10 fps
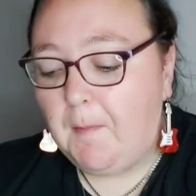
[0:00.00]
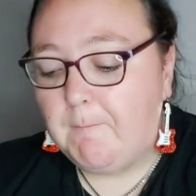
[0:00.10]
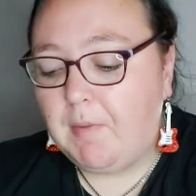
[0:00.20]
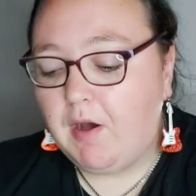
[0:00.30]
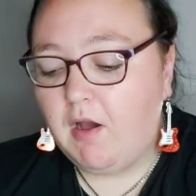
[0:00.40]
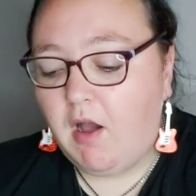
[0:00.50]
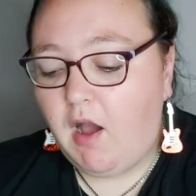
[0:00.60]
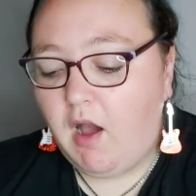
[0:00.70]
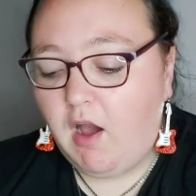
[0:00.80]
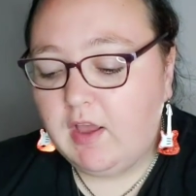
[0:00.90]
But
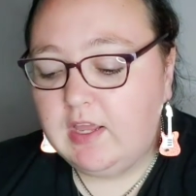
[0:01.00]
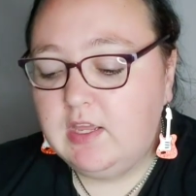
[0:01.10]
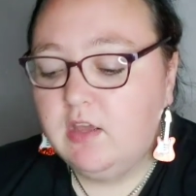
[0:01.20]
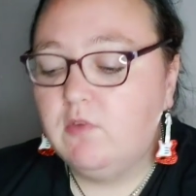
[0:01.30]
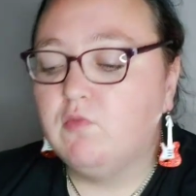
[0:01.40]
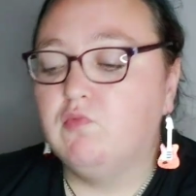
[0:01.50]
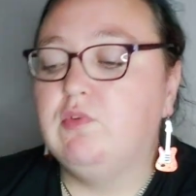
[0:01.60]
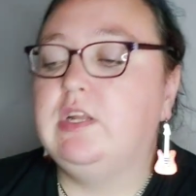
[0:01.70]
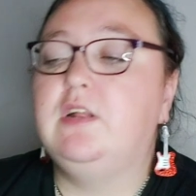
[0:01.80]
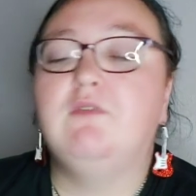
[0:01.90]
I
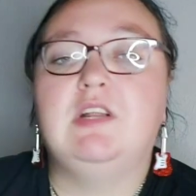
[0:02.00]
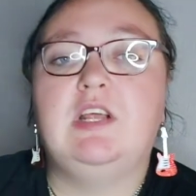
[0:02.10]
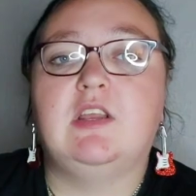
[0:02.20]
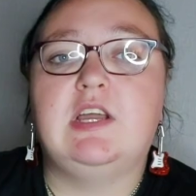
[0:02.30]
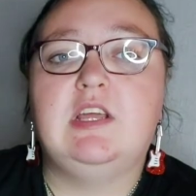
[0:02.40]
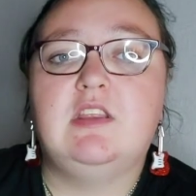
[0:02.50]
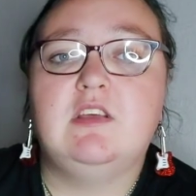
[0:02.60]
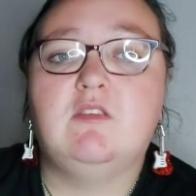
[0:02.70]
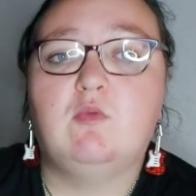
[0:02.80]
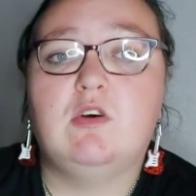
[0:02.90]
really like
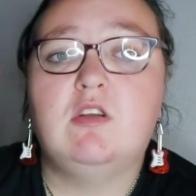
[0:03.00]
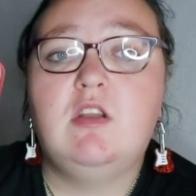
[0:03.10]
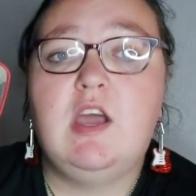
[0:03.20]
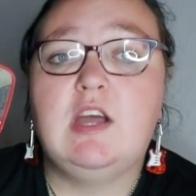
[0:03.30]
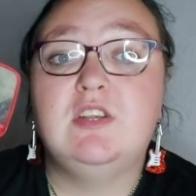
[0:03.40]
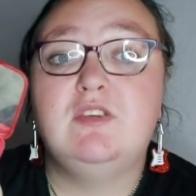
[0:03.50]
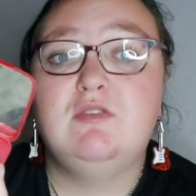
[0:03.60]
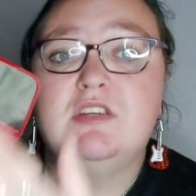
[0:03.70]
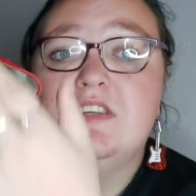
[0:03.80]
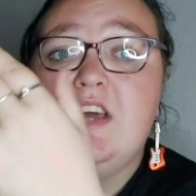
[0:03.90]
this one. As you
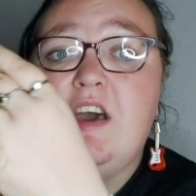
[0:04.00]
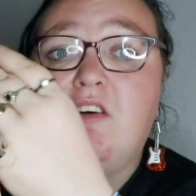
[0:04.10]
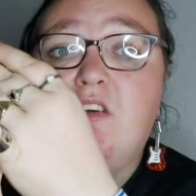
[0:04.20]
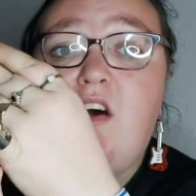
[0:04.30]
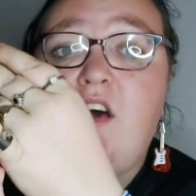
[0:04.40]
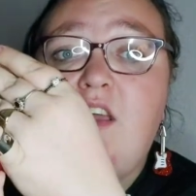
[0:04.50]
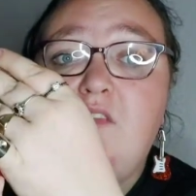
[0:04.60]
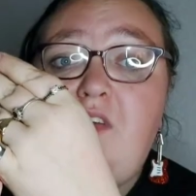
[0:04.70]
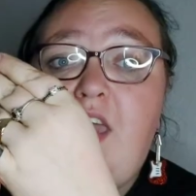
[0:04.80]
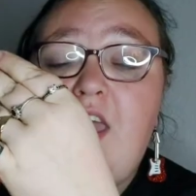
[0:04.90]
can tell, I have
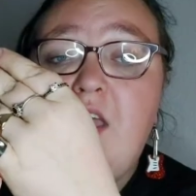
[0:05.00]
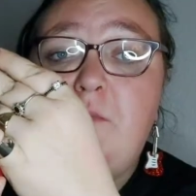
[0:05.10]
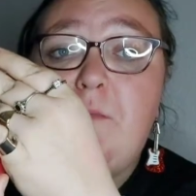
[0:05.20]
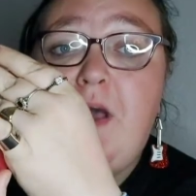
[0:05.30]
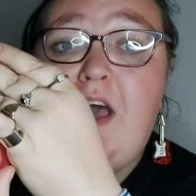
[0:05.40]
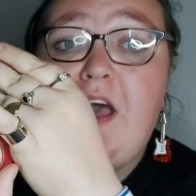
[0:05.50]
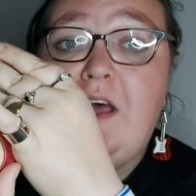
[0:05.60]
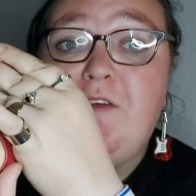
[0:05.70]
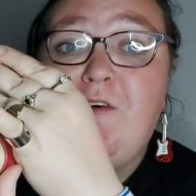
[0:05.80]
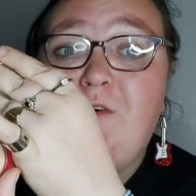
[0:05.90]
hit
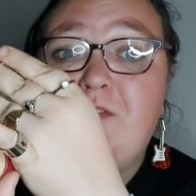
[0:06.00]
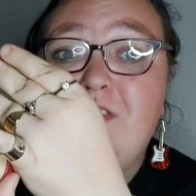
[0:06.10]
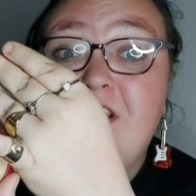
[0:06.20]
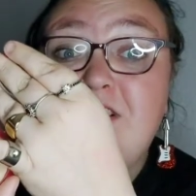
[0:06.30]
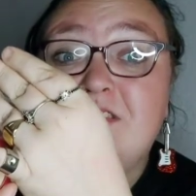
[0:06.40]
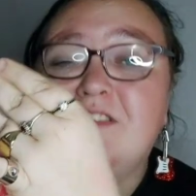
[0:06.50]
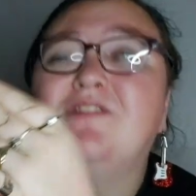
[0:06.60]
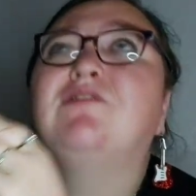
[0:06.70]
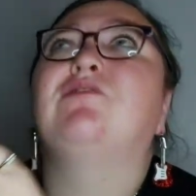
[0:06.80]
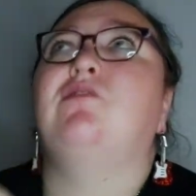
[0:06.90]
pan on this
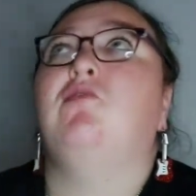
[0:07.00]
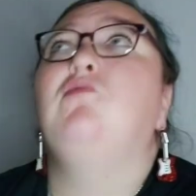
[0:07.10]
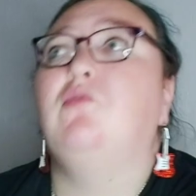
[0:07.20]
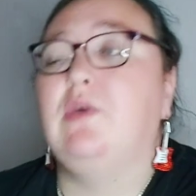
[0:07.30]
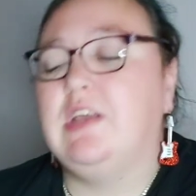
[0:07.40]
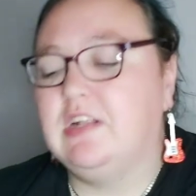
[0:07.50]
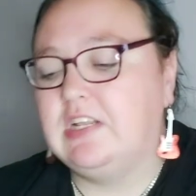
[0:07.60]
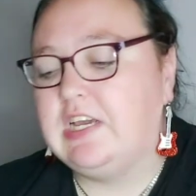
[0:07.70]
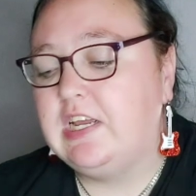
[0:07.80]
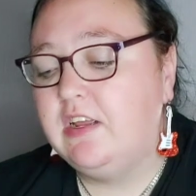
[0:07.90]
so
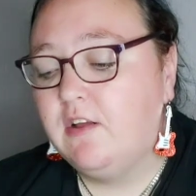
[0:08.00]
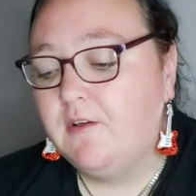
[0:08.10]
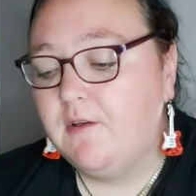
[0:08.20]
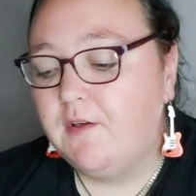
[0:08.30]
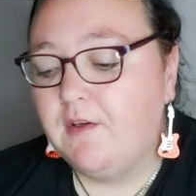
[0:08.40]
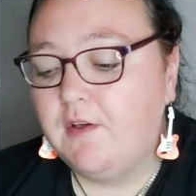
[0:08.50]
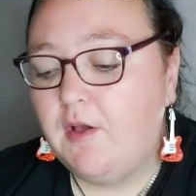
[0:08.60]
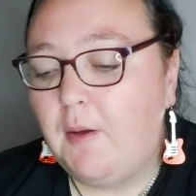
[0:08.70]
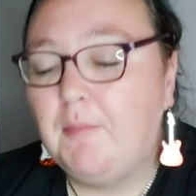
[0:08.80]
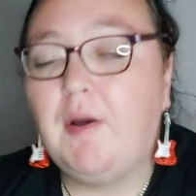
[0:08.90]
quickly.
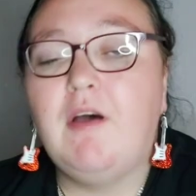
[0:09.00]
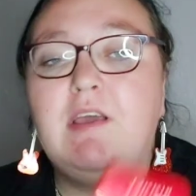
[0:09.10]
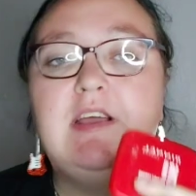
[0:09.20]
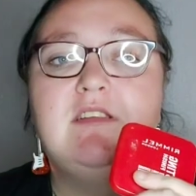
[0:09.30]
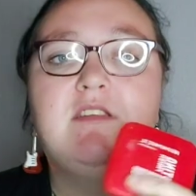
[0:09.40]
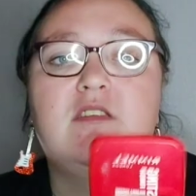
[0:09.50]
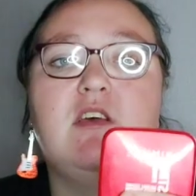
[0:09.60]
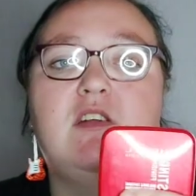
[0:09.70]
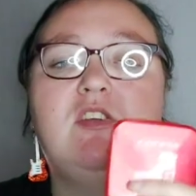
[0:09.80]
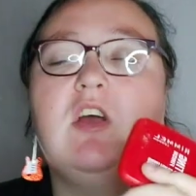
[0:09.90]
But it's
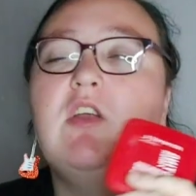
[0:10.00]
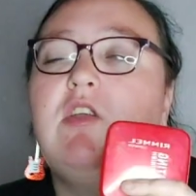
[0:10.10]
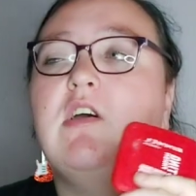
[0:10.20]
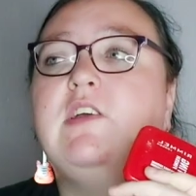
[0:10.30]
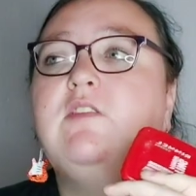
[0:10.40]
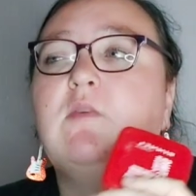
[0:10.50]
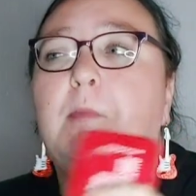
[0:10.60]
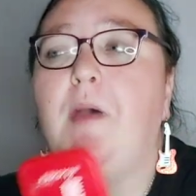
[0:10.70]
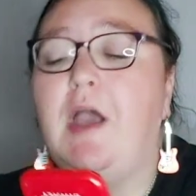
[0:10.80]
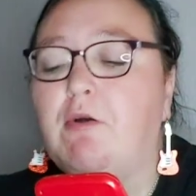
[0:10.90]
such a nice
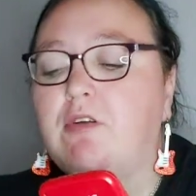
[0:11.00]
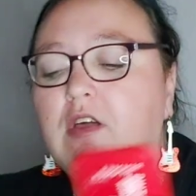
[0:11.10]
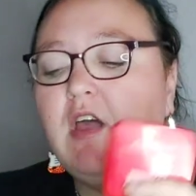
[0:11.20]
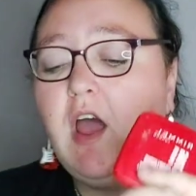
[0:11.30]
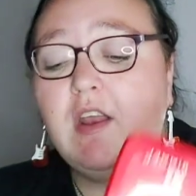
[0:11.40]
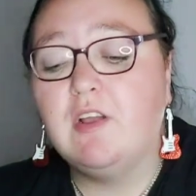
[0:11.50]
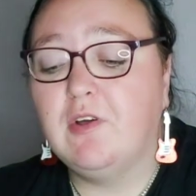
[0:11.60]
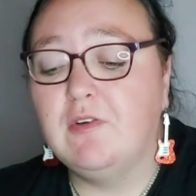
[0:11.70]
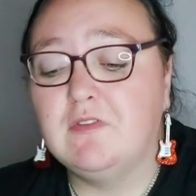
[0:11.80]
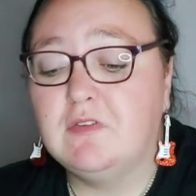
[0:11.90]
powder and it
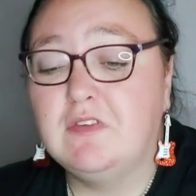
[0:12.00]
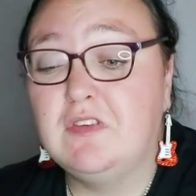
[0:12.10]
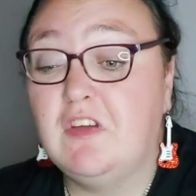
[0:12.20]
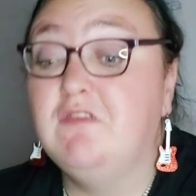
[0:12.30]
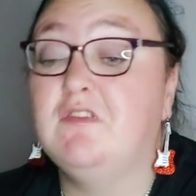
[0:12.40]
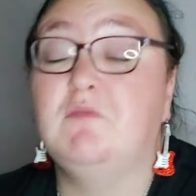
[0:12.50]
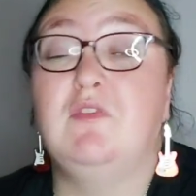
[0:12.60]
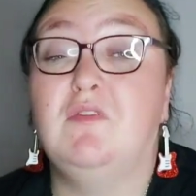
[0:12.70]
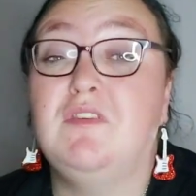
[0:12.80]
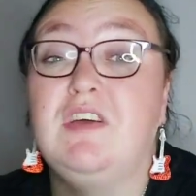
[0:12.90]
goes on so
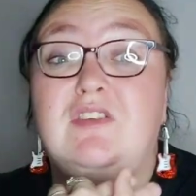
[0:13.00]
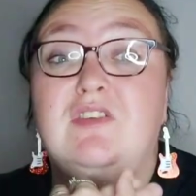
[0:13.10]
smooth and